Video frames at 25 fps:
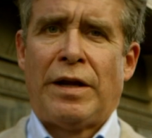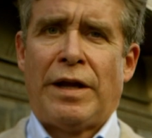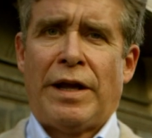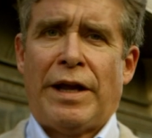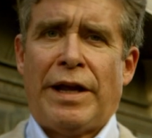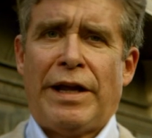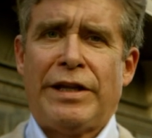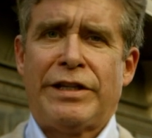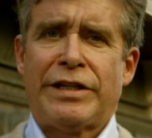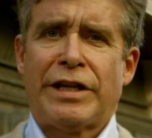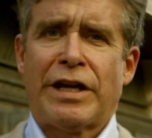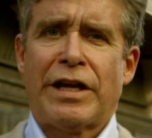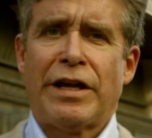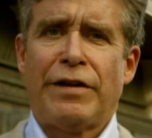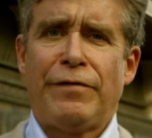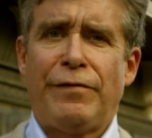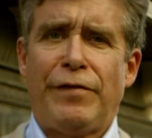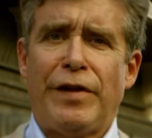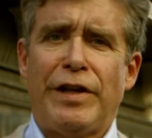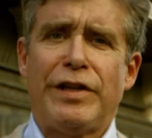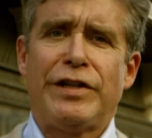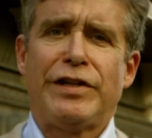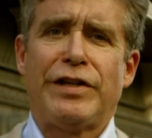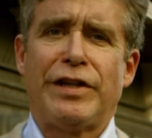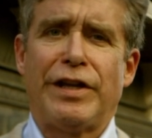It's a
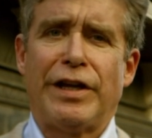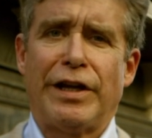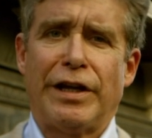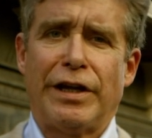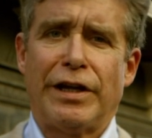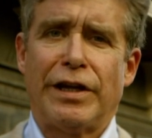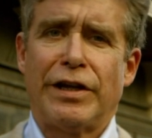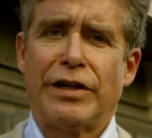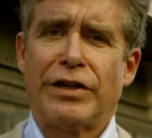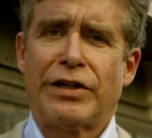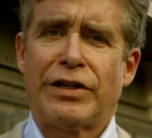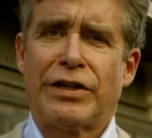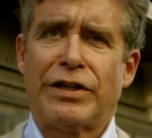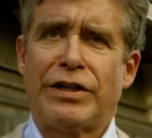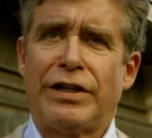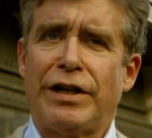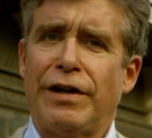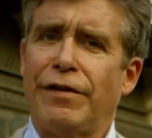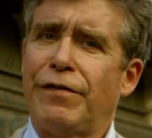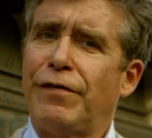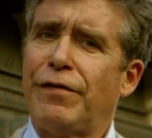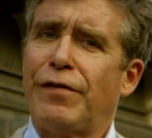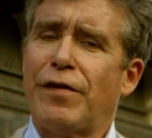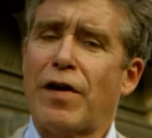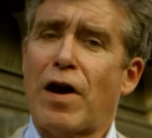convincing,
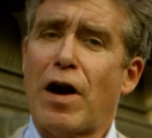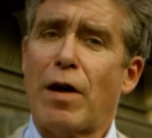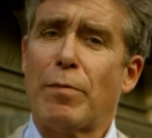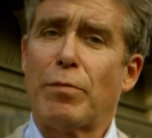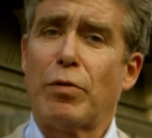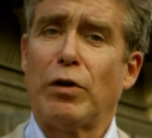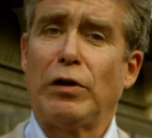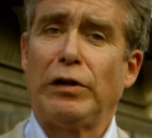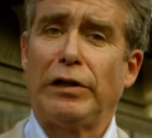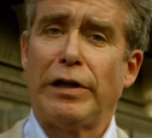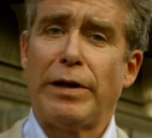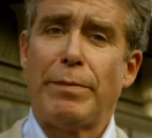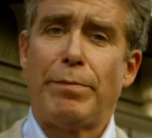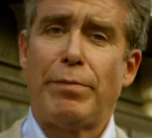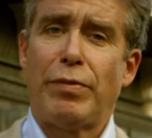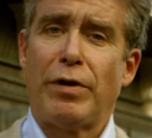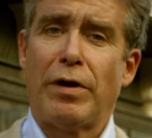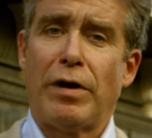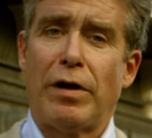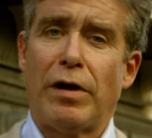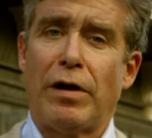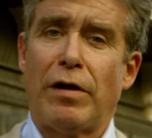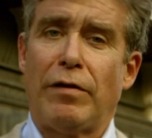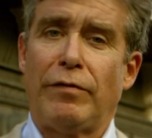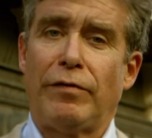stiff upper lip
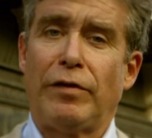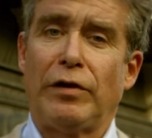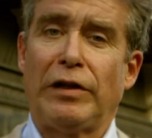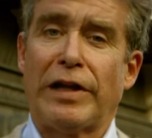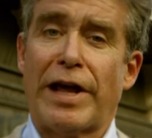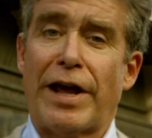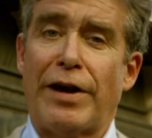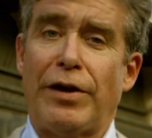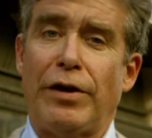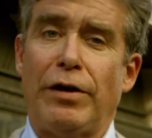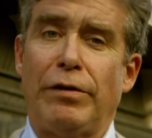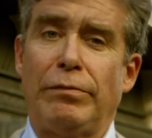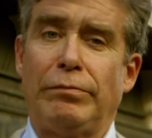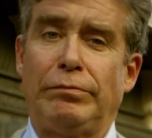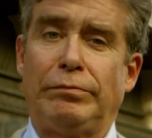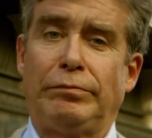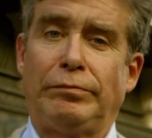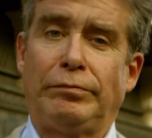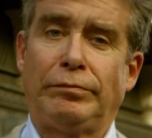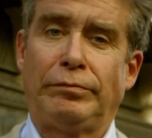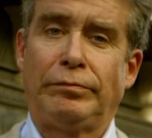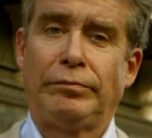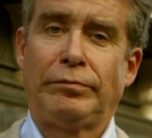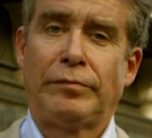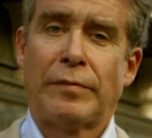of a letter,
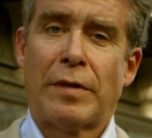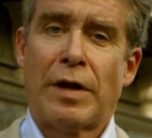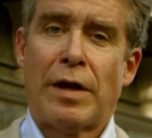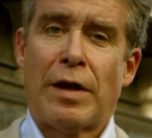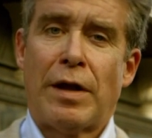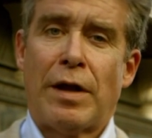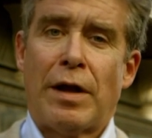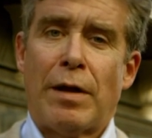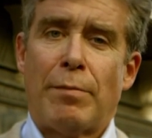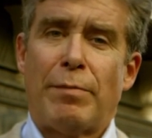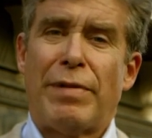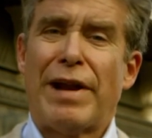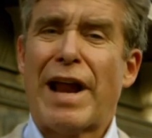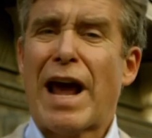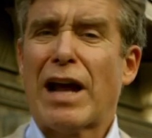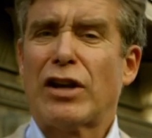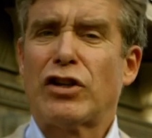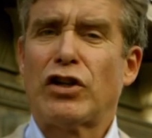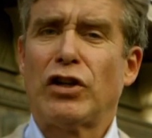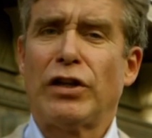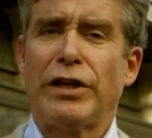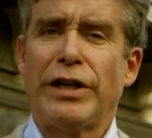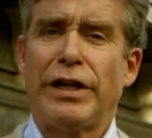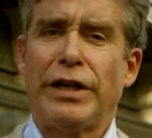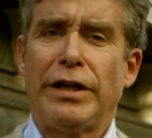but
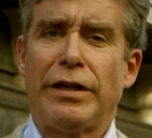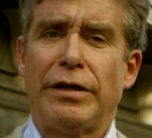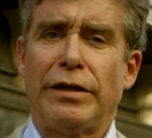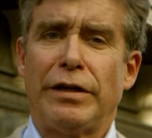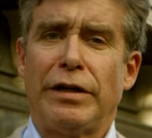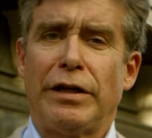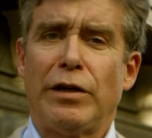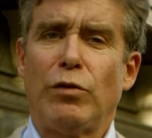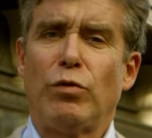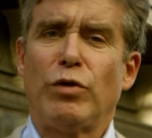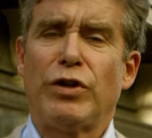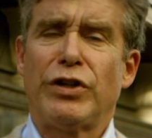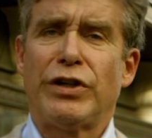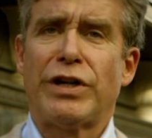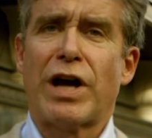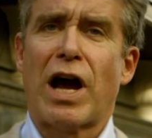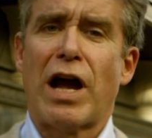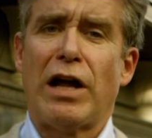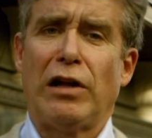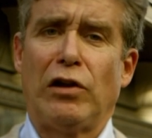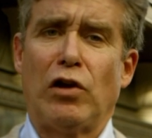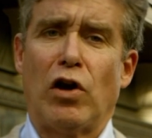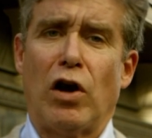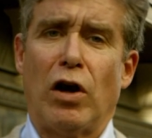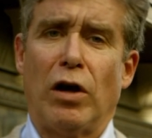actually it was
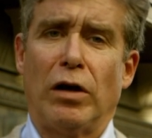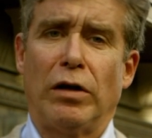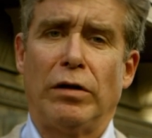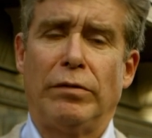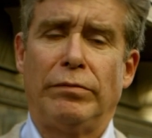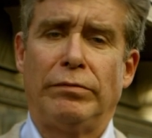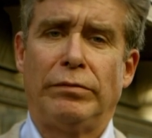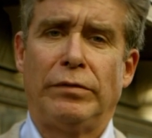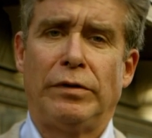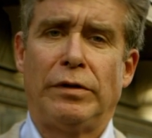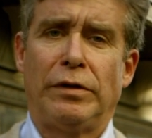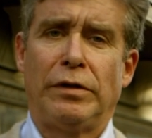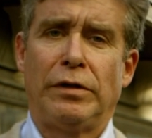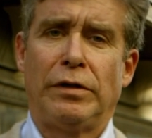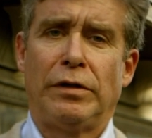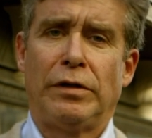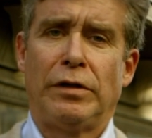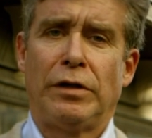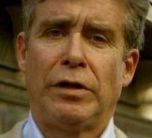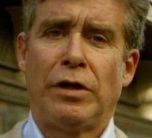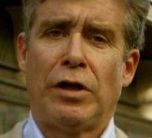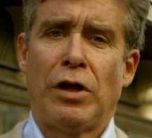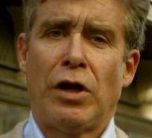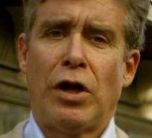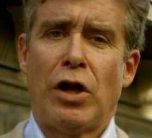dialogue.
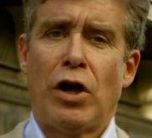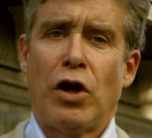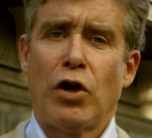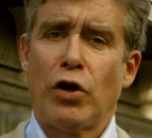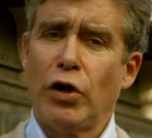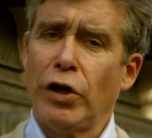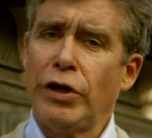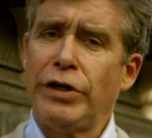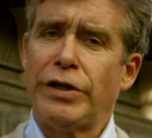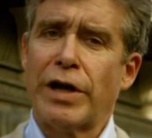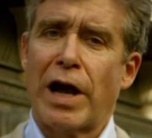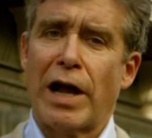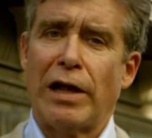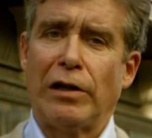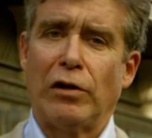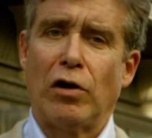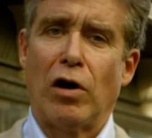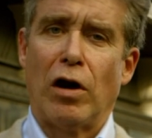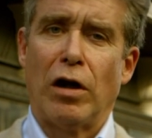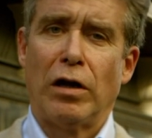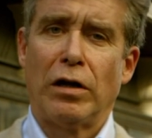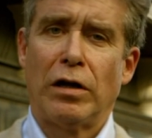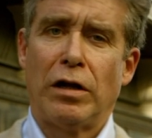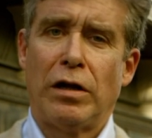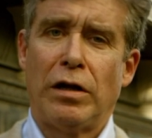Good
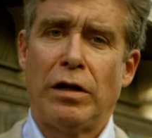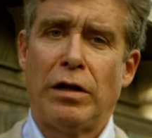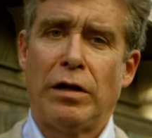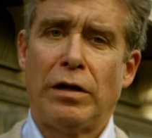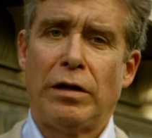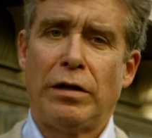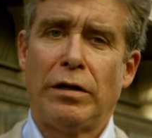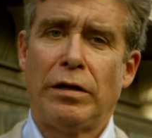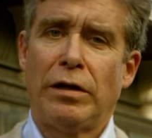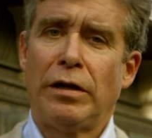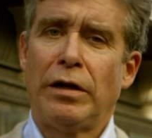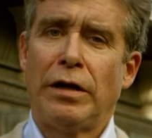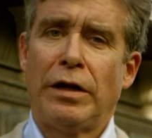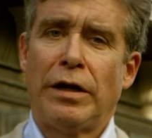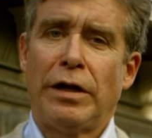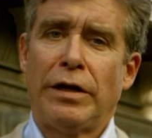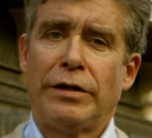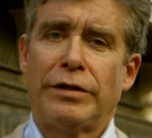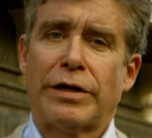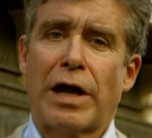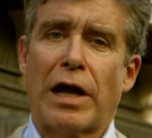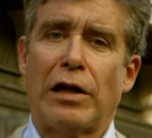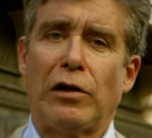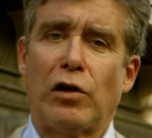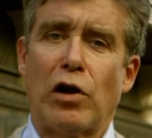dialogue,
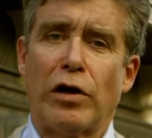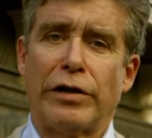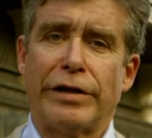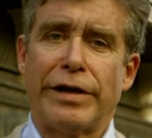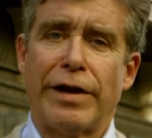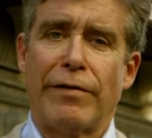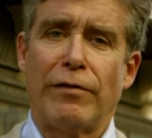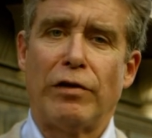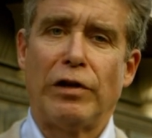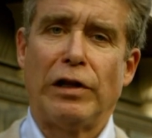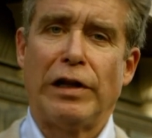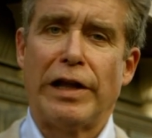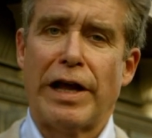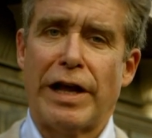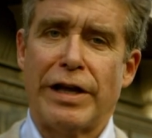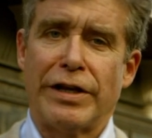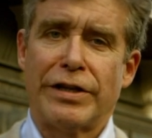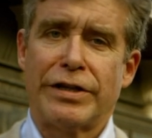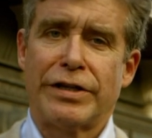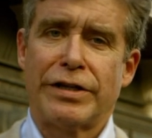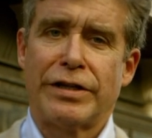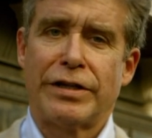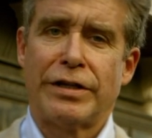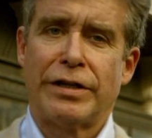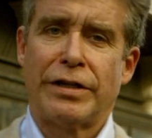dialogue
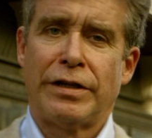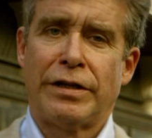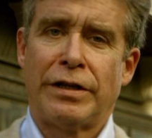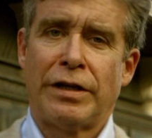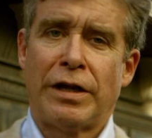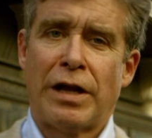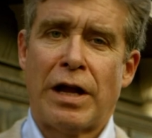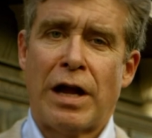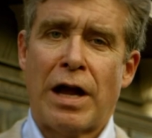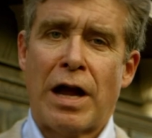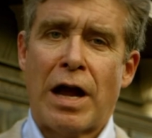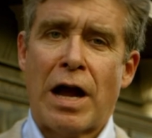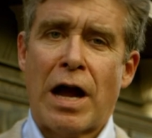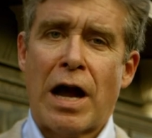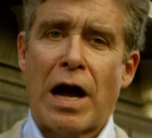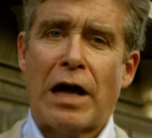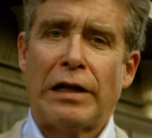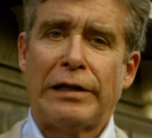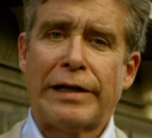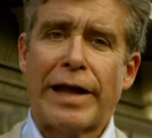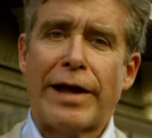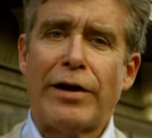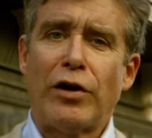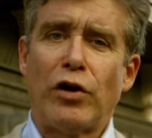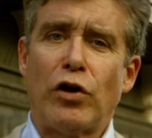nevertheless. A
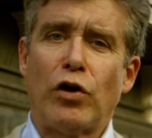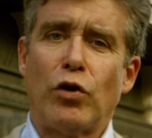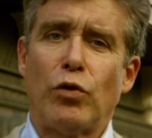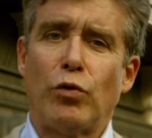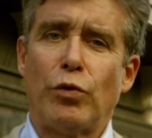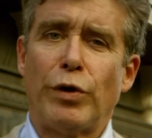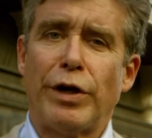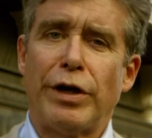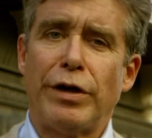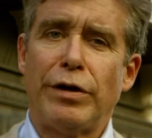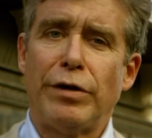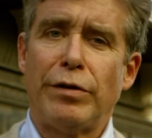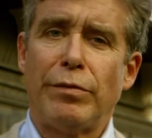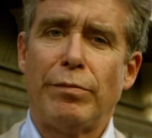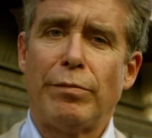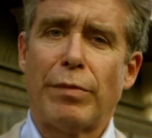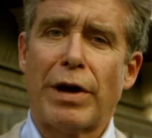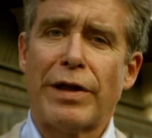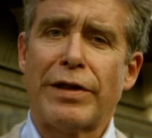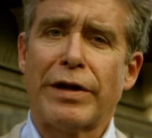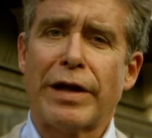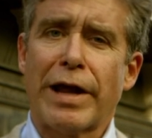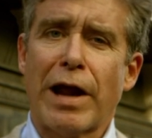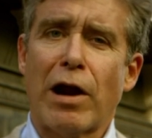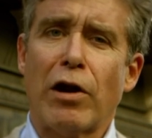letter written by
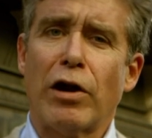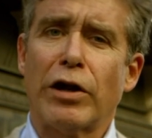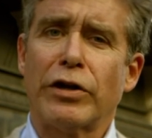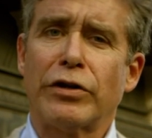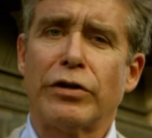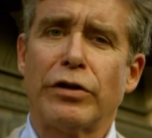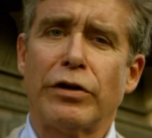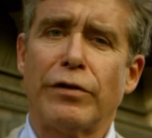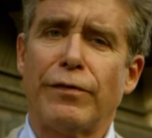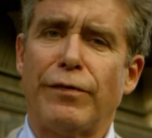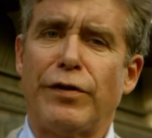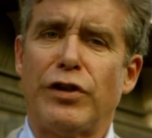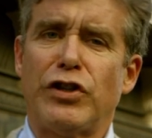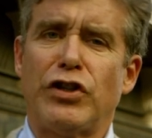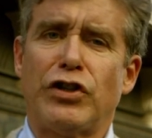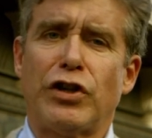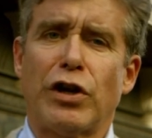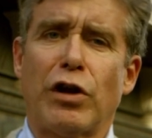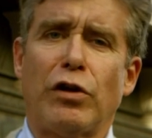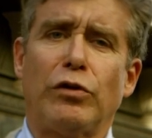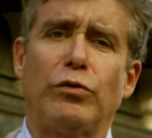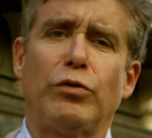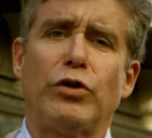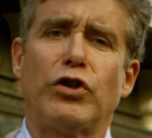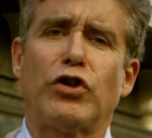the character
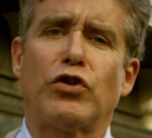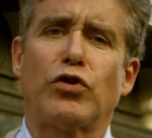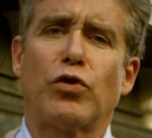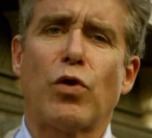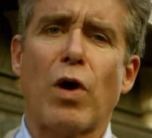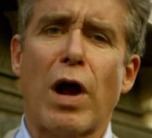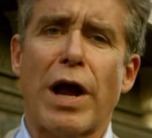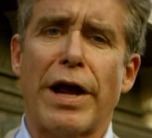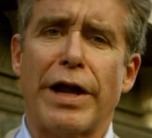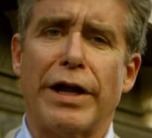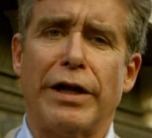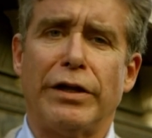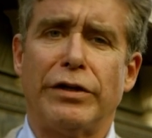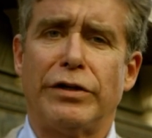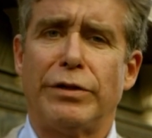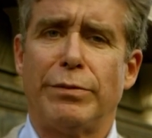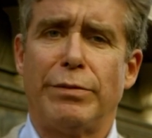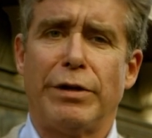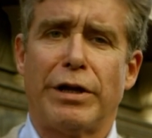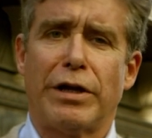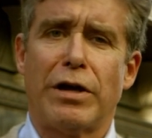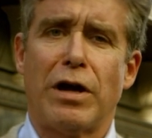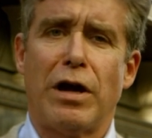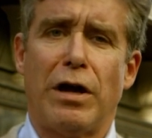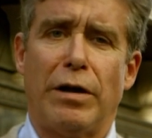Fitzgerald was trying to
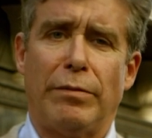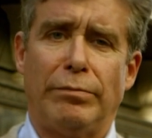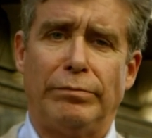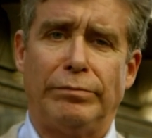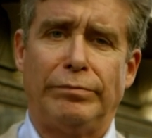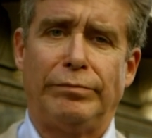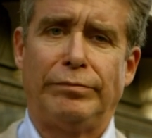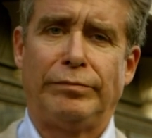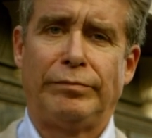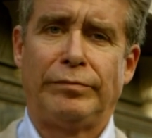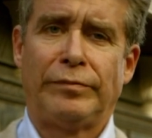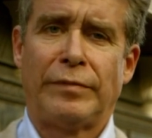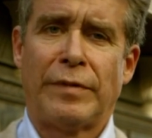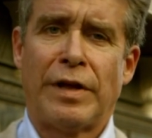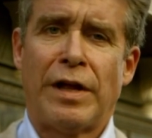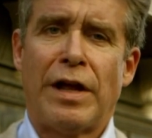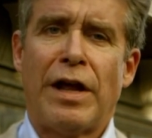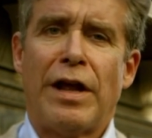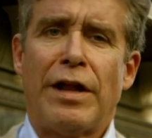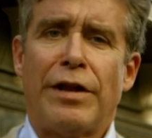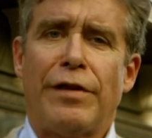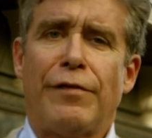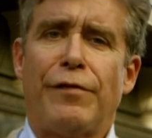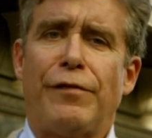become the